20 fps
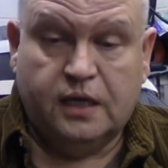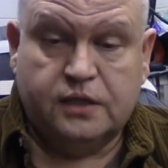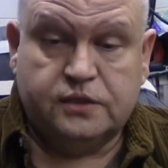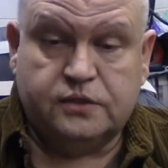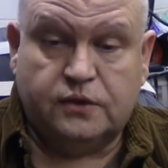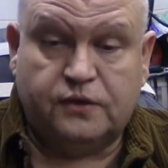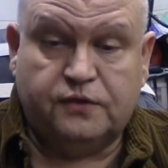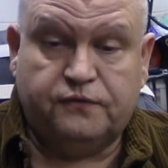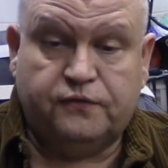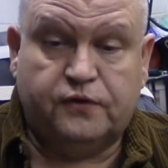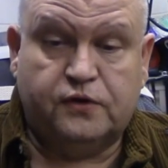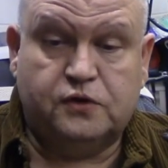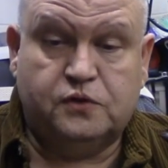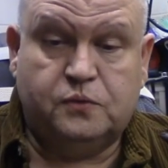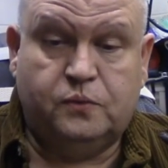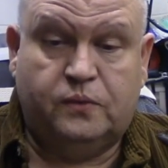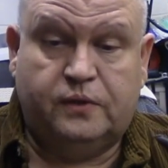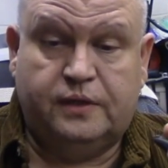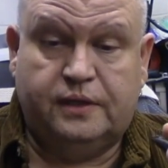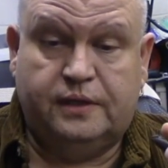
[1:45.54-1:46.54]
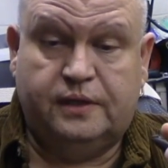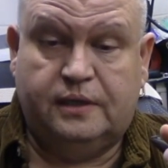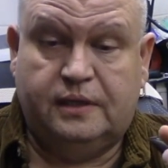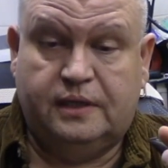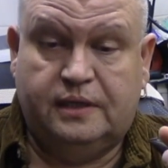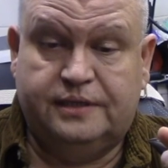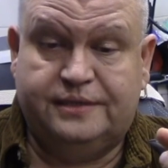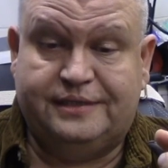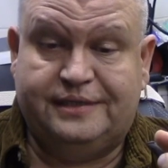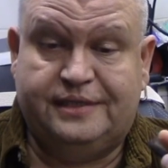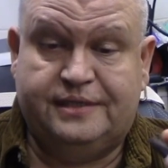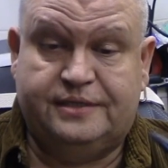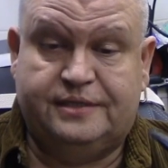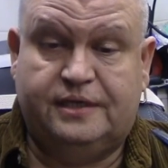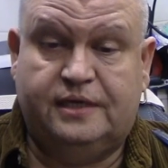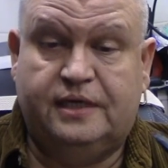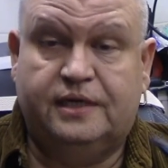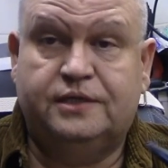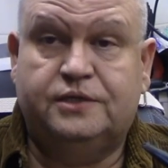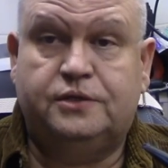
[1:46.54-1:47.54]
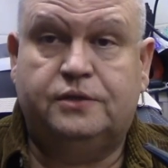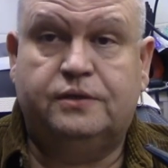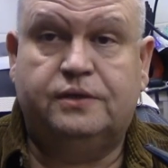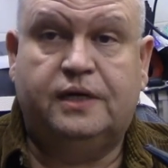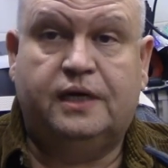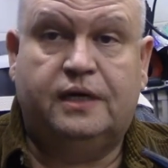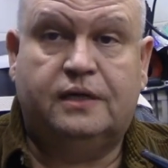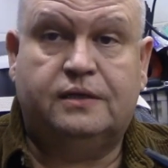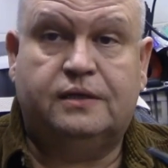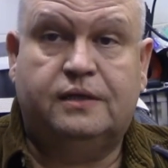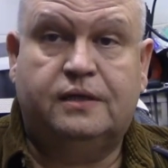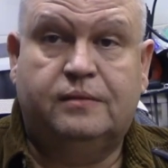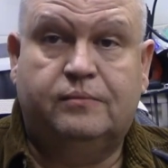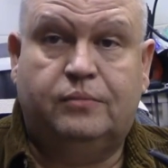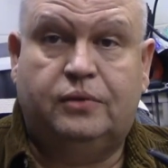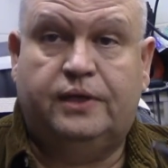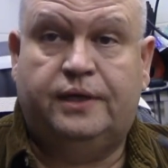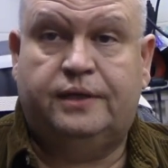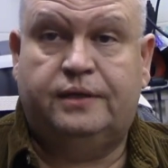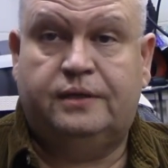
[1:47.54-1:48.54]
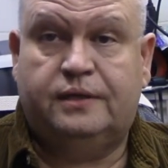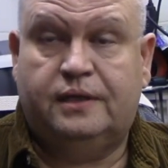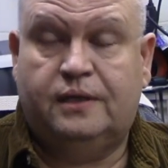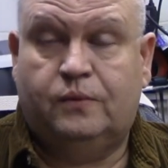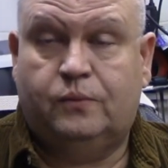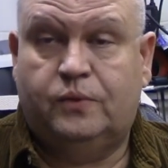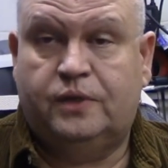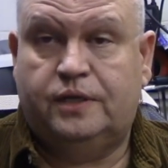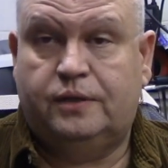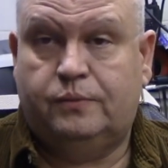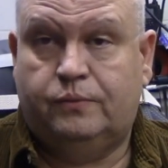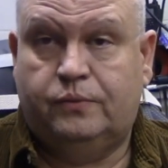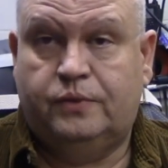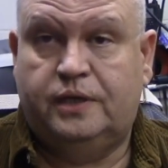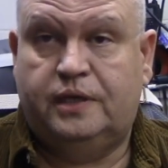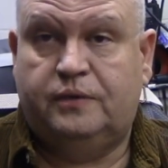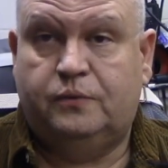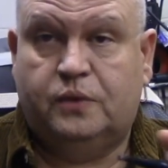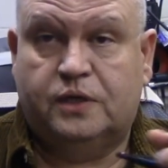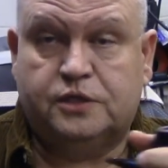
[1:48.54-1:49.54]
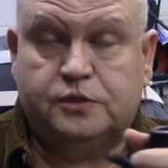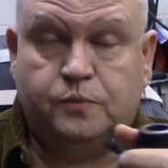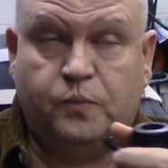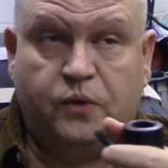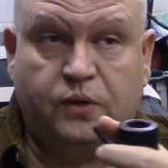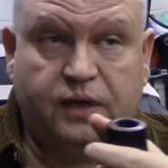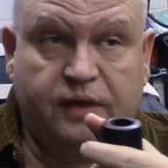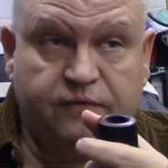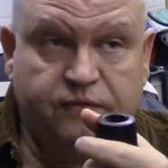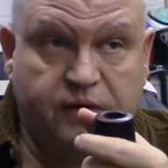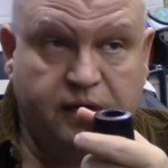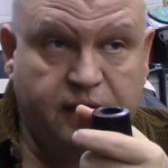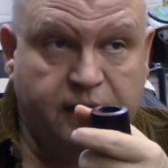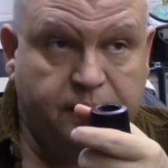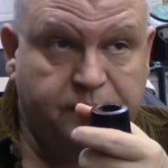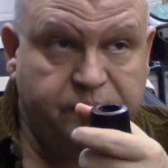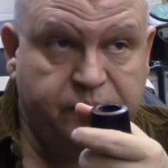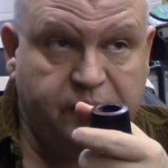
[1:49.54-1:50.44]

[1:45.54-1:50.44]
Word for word: So the first one is easy. It's your daily blend. You know, what do you what do you want to smoke every day?